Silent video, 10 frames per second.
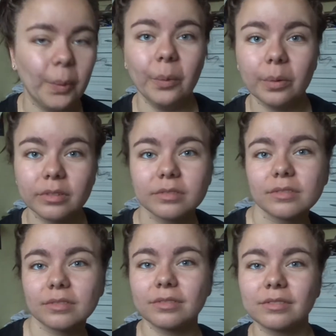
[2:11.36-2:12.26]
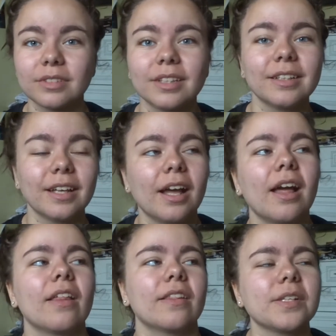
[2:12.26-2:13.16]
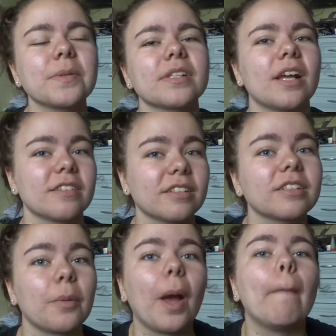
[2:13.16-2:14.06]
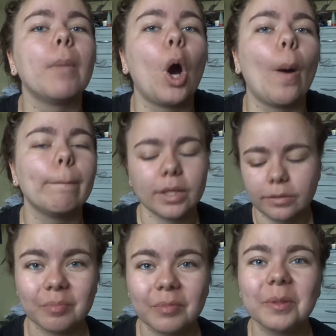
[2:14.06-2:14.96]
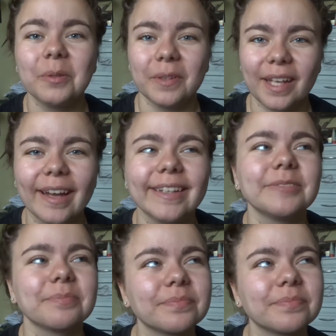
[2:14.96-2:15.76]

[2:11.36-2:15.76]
Ooh. This one sounds like it's gonna be a bop. Okay.